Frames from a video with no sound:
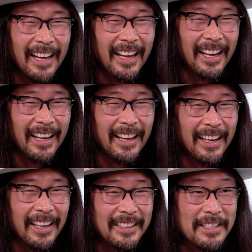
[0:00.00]

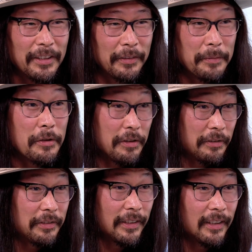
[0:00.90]
and so we
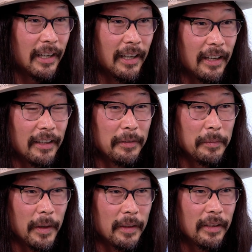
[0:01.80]
moved
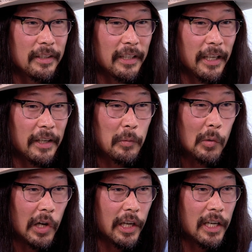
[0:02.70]
in 1981.